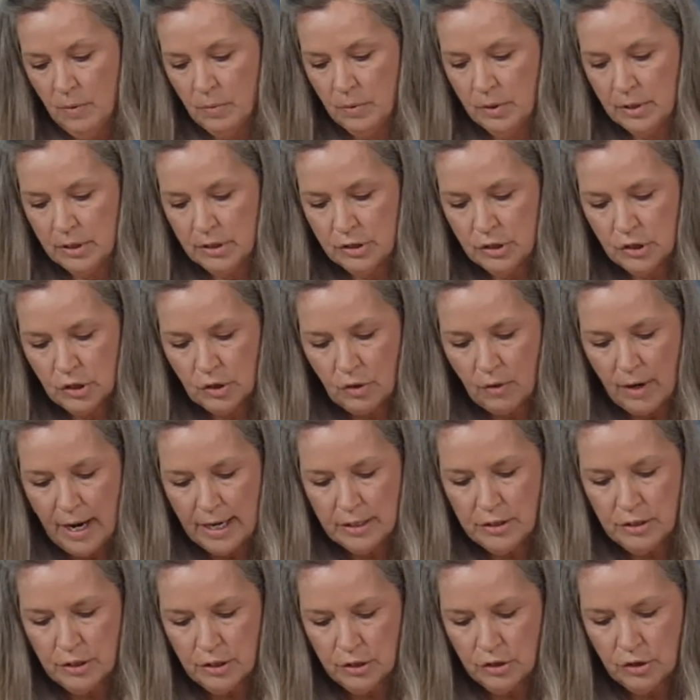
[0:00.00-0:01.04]
We're going to
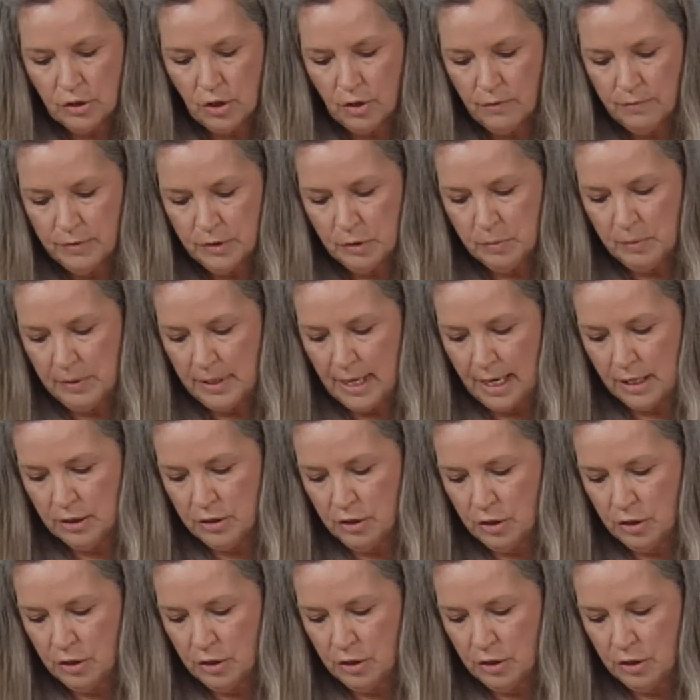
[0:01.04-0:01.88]
scratch the surface with that